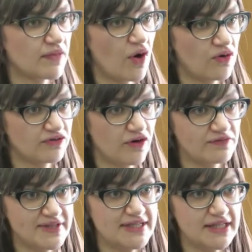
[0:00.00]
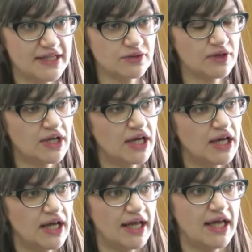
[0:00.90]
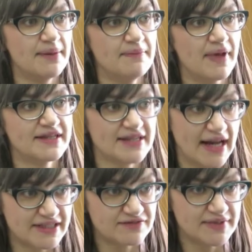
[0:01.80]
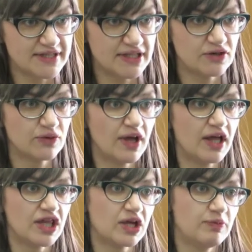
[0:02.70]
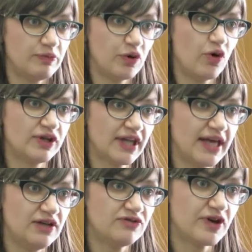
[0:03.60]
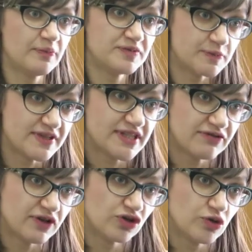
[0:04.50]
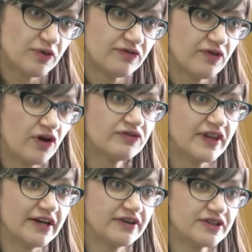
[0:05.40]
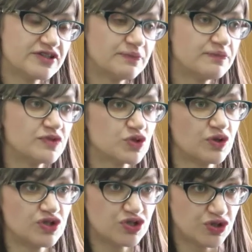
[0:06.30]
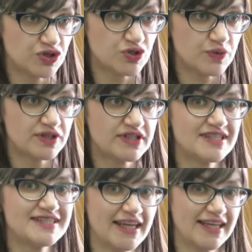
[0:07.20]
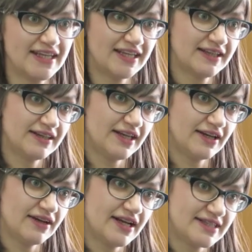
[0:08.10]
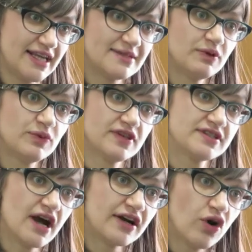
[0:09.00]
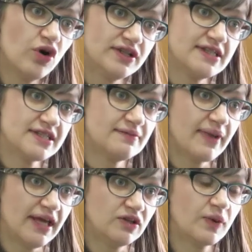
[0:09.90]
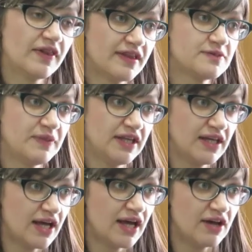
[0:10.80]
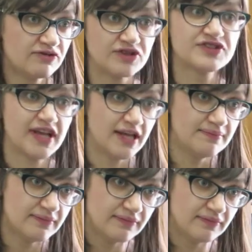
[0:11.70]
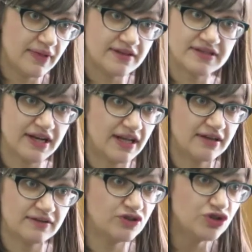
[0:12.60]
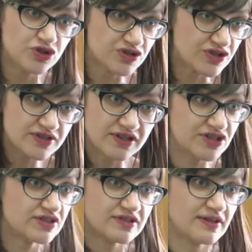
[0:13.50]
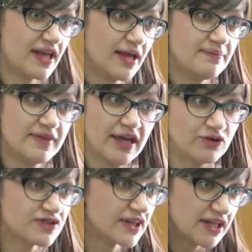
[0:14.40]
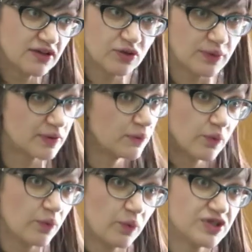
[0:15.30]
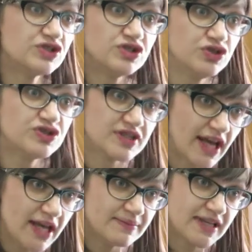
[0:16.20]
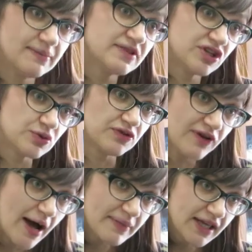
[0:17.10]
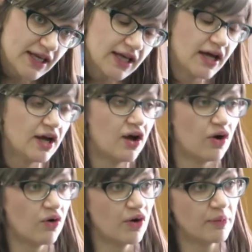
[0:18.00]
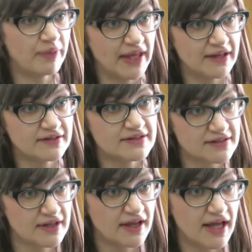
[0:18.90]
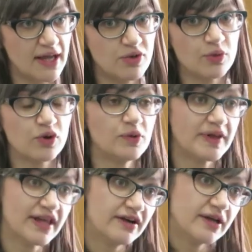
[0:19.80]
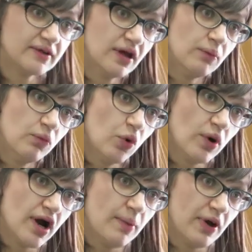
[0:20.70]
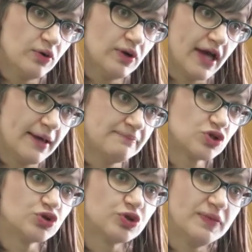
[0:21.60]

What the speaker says: of material, interactive material that could be put online for a specific group of learners. So the students were designing their assessment with a target audience in mind, whether this be first-time internet users such as the elderly who were wishing to use Skype to keep in touch with family, or parents who were going to be learning more about social